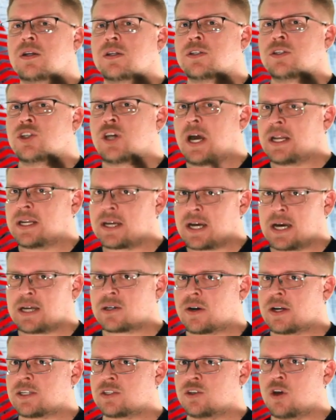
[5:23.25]
John
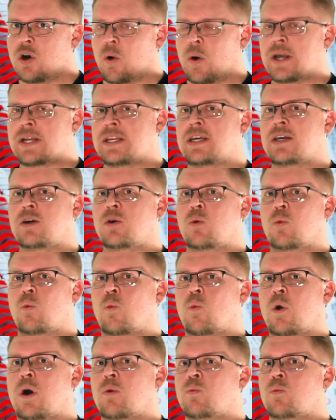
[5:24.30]
Connor has no idea
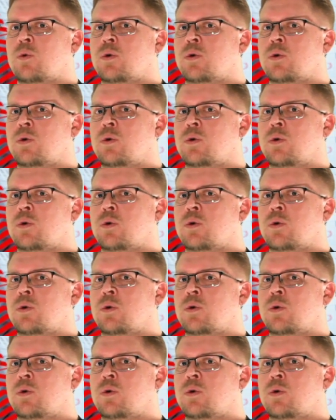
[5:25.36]
what